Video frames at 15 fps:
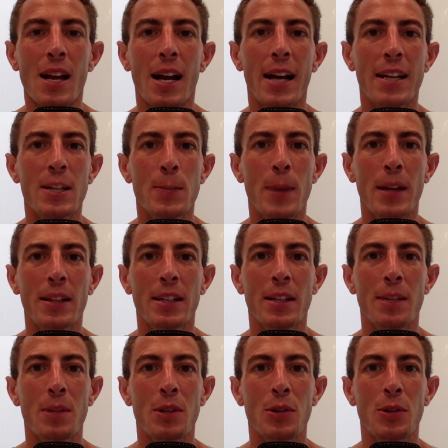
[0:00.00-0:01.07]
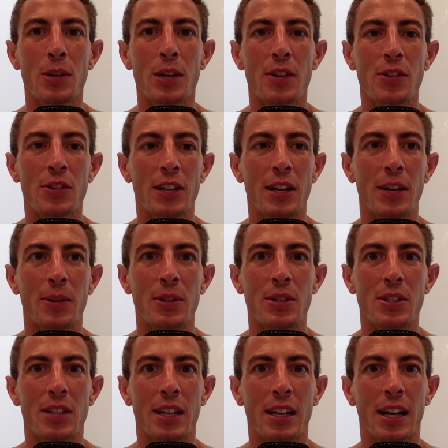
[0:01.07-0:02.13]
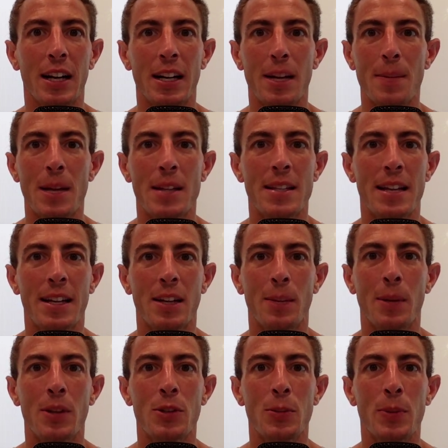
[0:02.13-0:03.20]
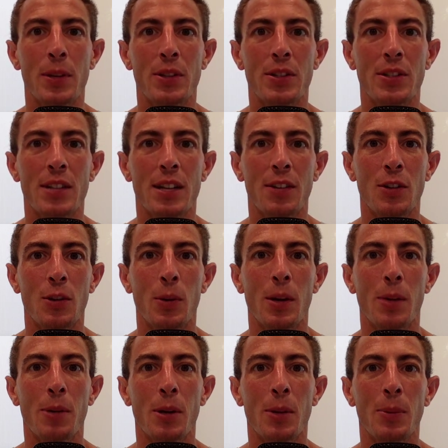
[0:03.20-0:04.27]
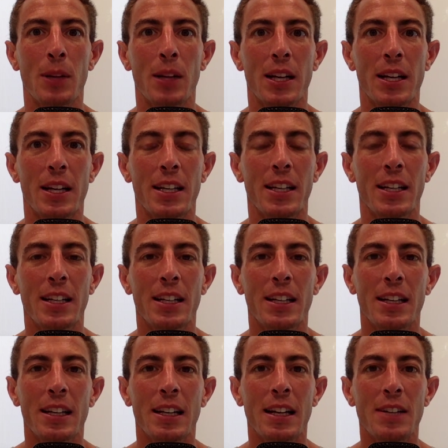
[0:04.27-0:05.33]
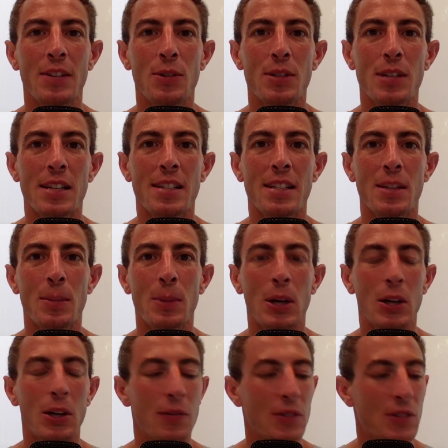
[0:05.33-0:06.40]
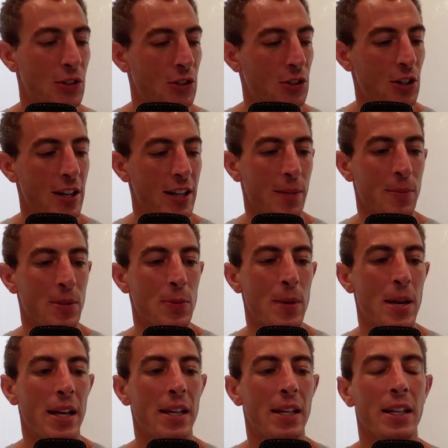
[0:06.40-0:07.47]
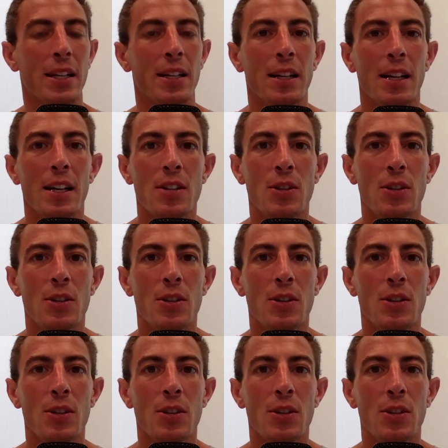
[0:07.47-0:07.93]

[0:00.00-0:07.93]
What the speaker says: I expected him to do yesterday, which is like, all right, I'm not taking a bunch of pitches. I don't know when I'm going to play. As soon as I see the ball, if it's a strike, I'm smacking it.